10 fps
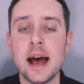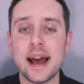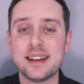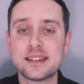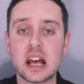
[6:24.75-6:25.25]

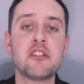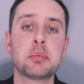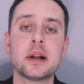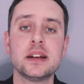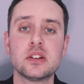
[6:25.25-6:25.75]
a safe
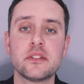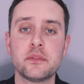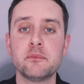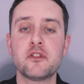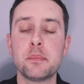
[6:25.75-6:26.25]
place
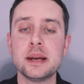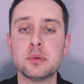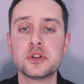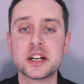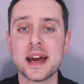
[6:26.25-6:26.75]
for
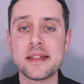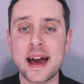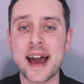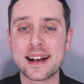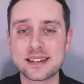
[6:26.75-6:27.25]
people to get
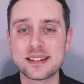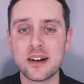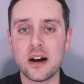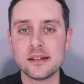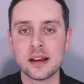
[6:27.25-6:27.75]
their
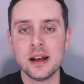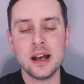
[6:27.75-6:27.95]
exercise.